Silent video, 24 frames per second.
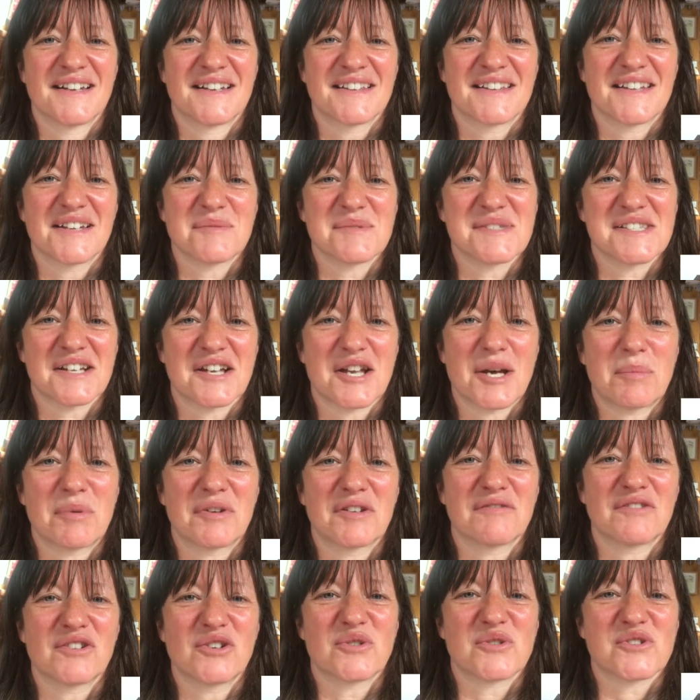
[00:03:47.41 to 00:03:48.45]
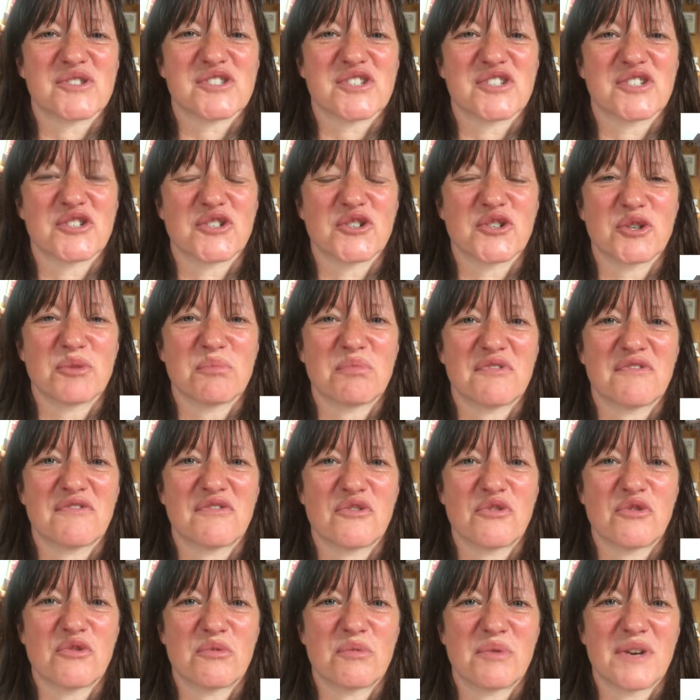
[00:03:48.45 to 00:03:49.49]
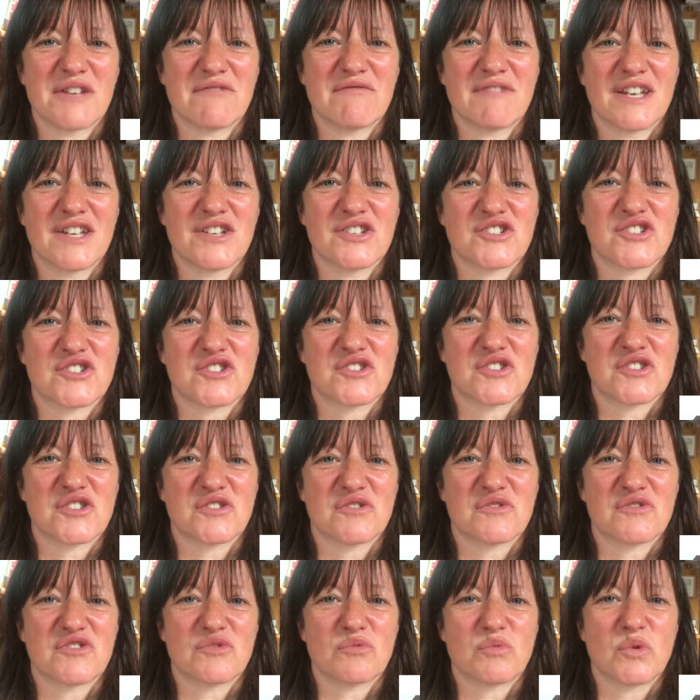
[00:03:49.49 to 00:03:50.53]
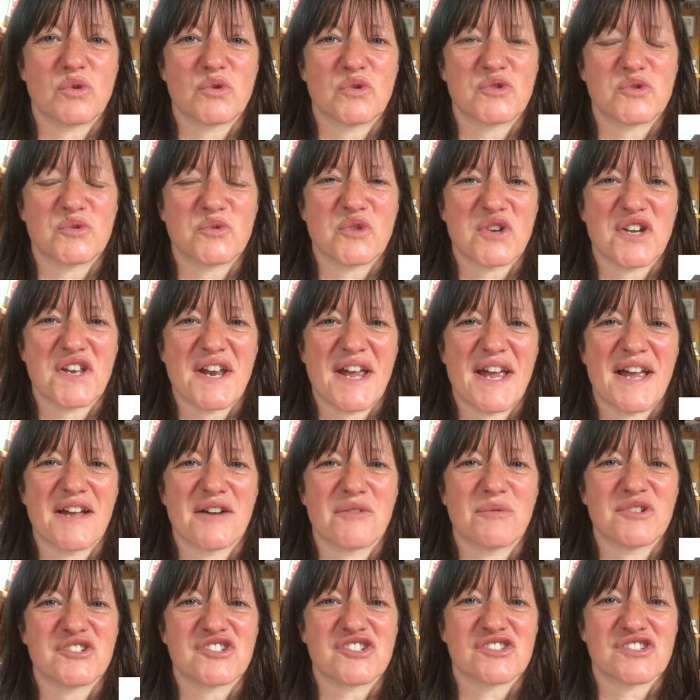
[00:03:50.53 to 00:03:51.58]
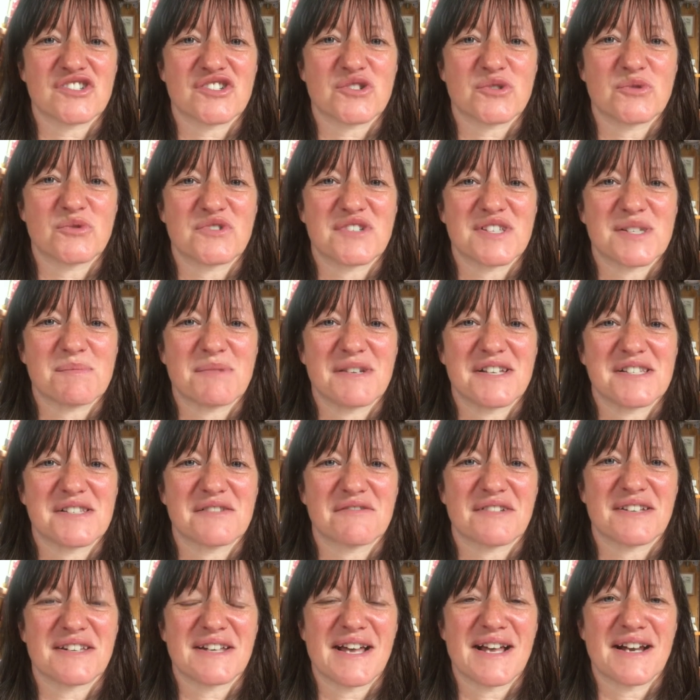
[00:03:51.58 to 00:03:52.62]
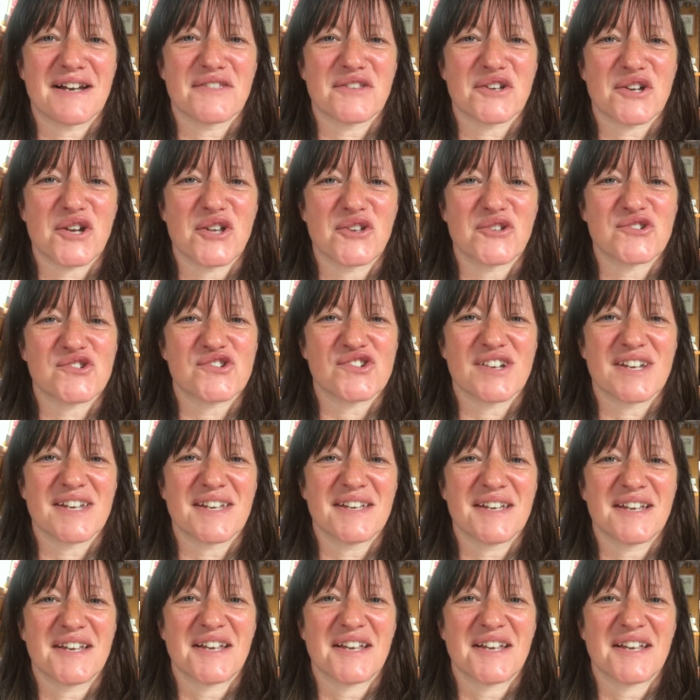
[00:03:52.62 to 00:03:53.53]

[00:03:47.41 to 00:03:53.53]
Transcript: There was a couple of locks to do before we reached the Wardle Canal, which is the shortest piece of canal in the country.